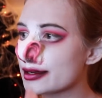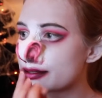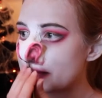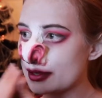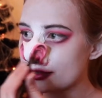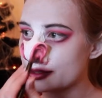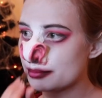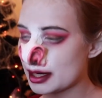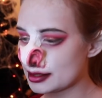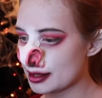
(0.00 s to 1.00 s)
as well to the
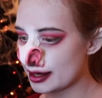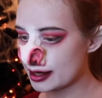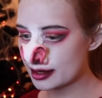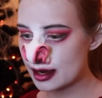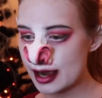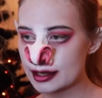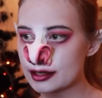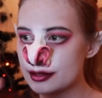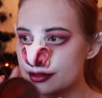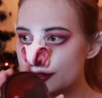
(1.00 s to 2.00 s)
prosthetic,
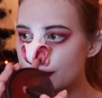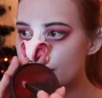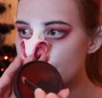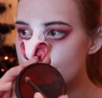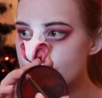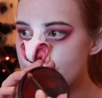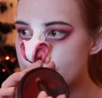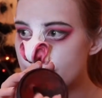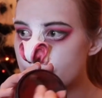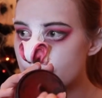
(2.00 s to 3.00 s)
you could just use
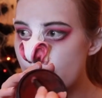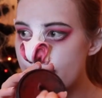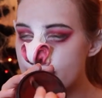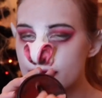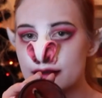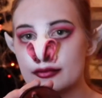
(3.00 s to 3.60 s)
some dry